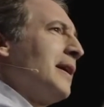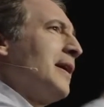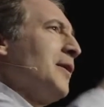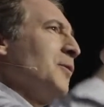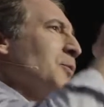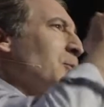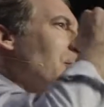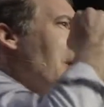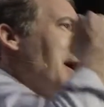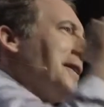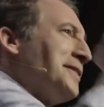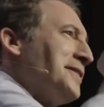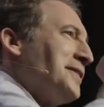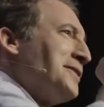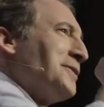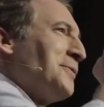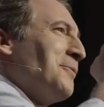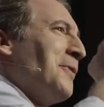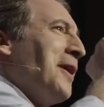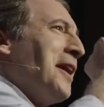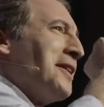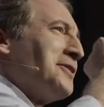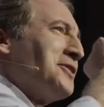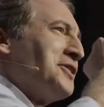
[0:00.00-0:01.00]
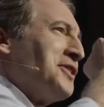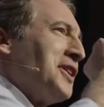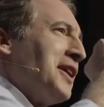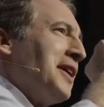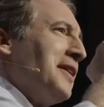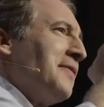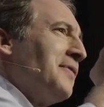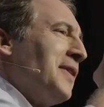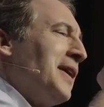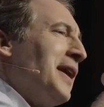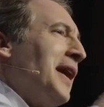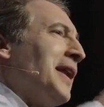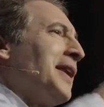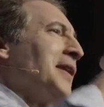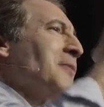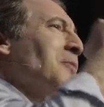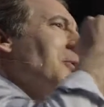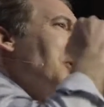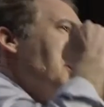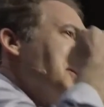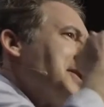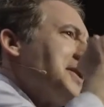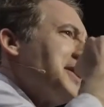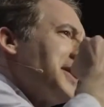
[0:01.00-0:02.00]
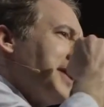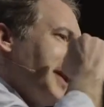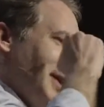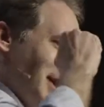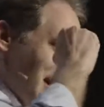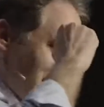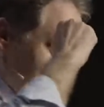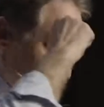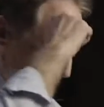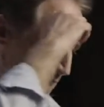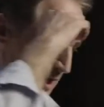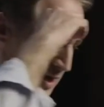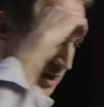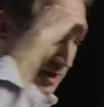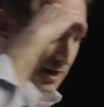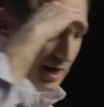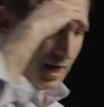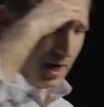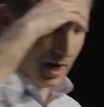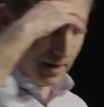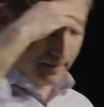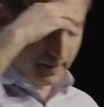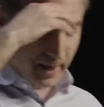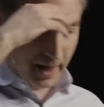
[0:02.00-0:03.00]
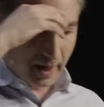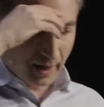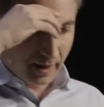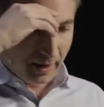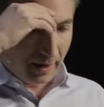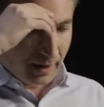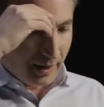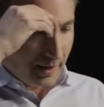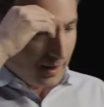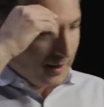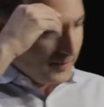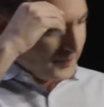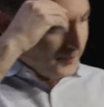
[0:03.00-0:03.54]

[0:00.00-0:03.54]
he wanted to watch TV, and he wasn't going to come in.